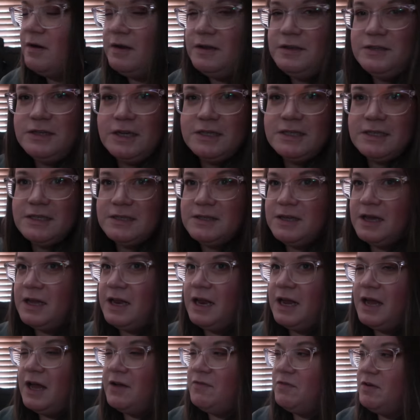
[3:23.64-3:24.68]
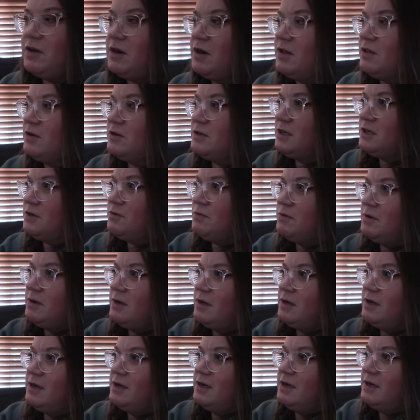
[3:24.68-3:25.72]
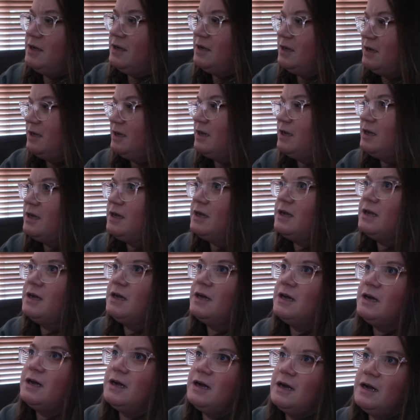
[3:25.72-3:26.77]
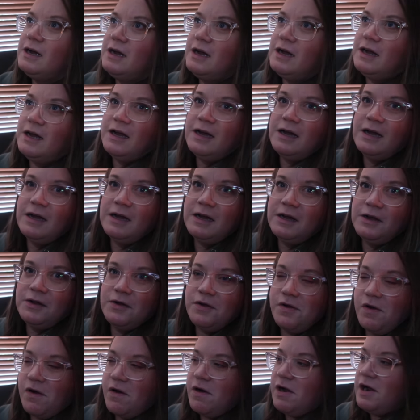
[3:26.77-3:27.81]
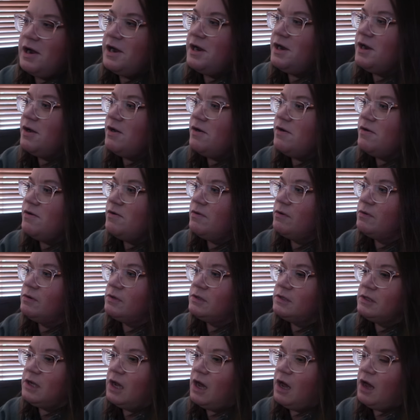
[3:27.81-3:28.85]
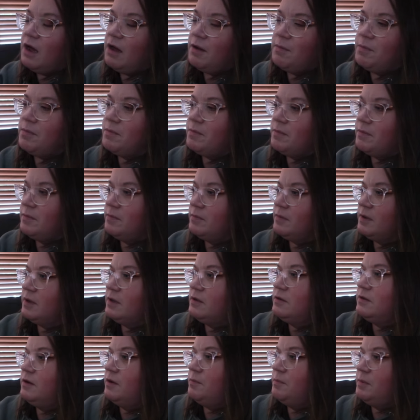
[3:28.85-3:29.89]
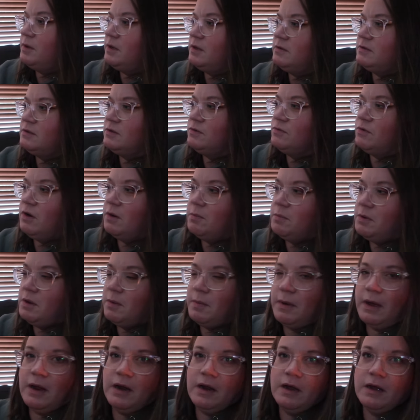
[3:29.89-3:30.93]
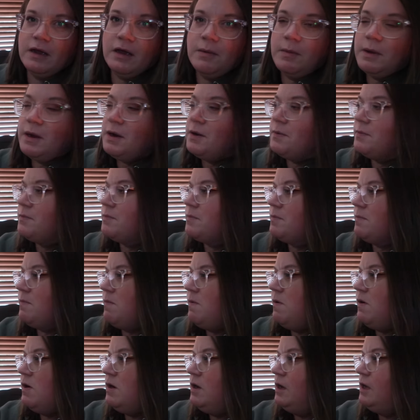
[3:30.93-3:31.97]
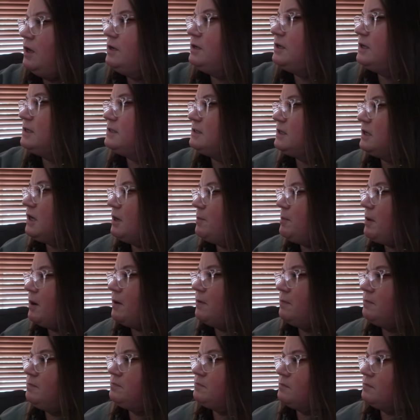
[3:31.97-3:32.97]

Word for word: Jason's kind of having an allergic. places I can go that she won't give me allergies. I know. Stop. Don't be so grumpy about it. Come here, Daisy. Come here.